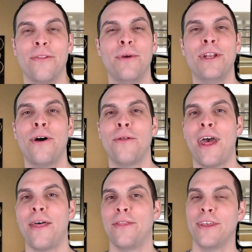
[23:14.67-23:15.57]
we know
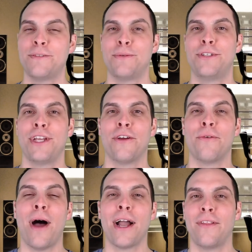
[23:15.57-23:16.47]
that this particular
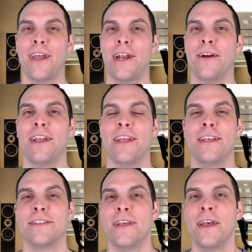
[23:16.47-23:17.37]
rock layer
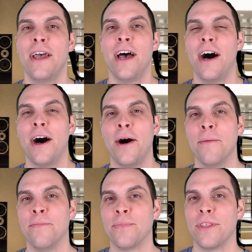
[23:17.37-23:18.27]
is um,